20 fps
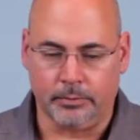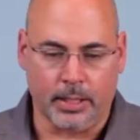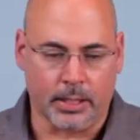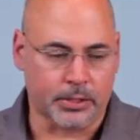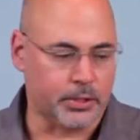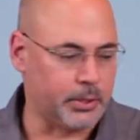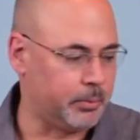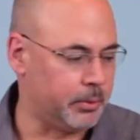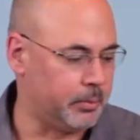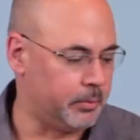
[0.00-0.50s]

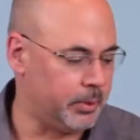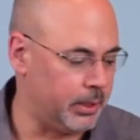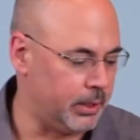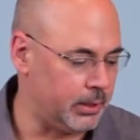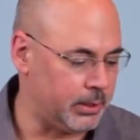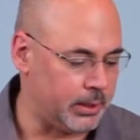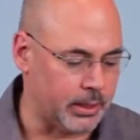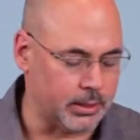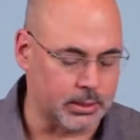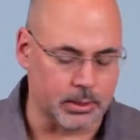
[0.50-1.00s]
Actually, we need
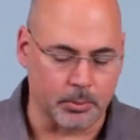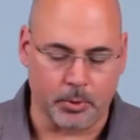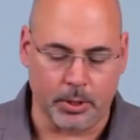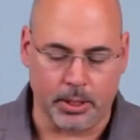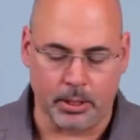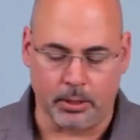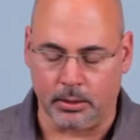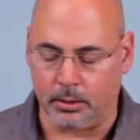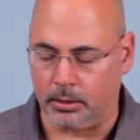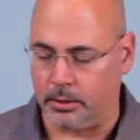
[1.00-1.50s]
to get some weight
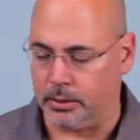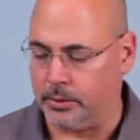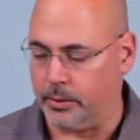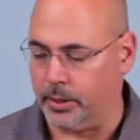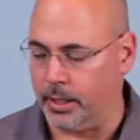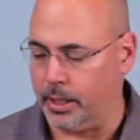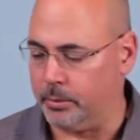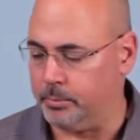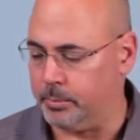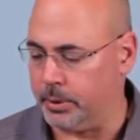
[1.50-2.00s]
on there to do
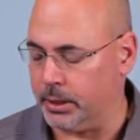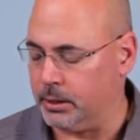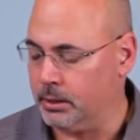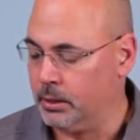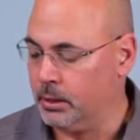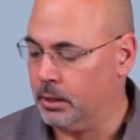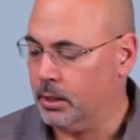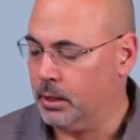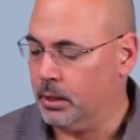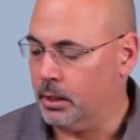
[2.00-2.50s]
that, but
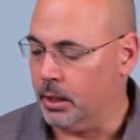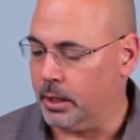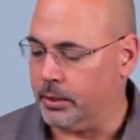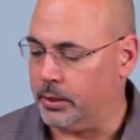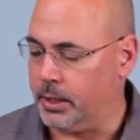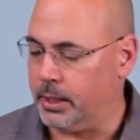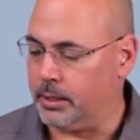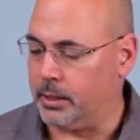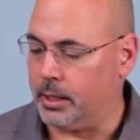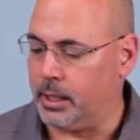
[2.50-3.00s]
you
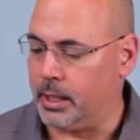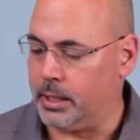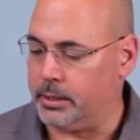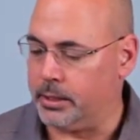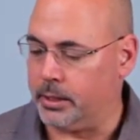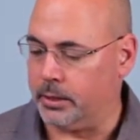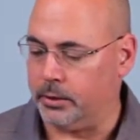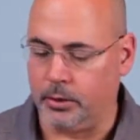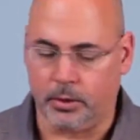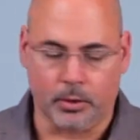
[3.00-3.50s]
get the
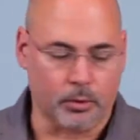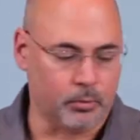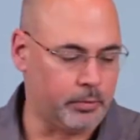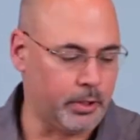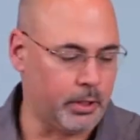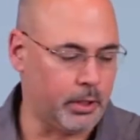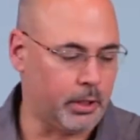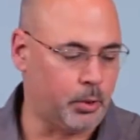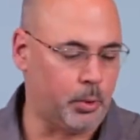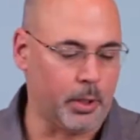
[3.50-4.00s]
idea. You can
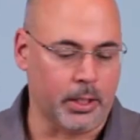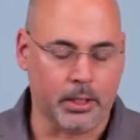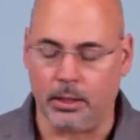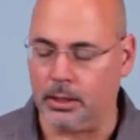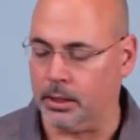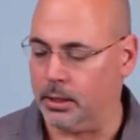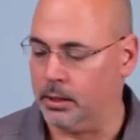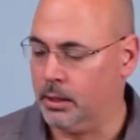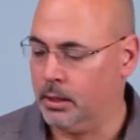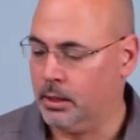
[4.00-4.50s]
very
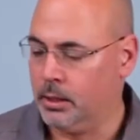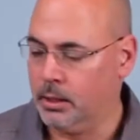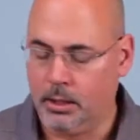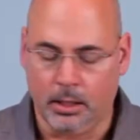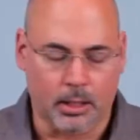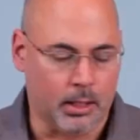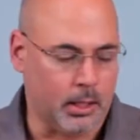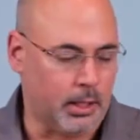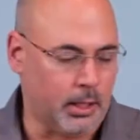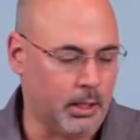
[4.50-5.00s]
quickly
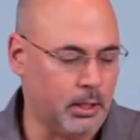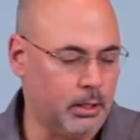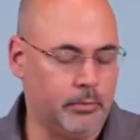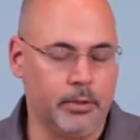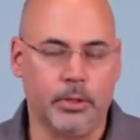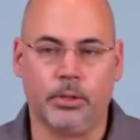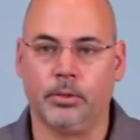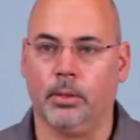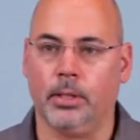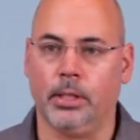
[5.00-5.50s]

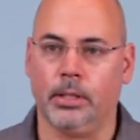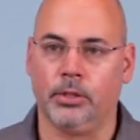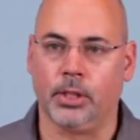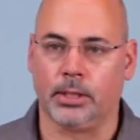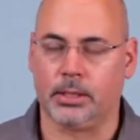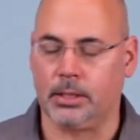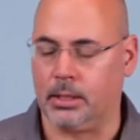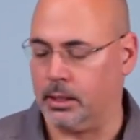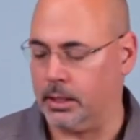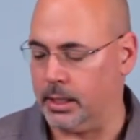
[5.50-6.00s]
individually
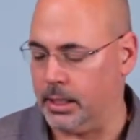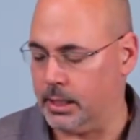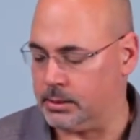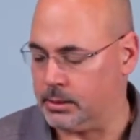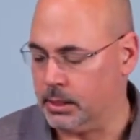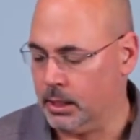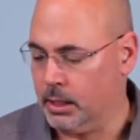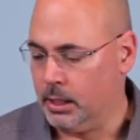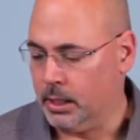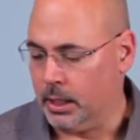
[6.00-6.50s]
adjust the legs.
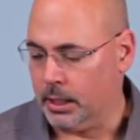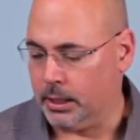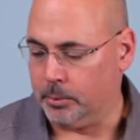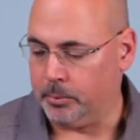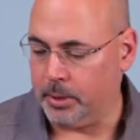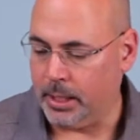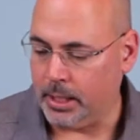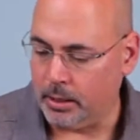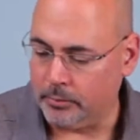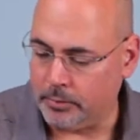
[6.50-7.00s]
And then
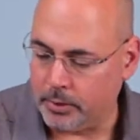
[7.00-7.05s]
we have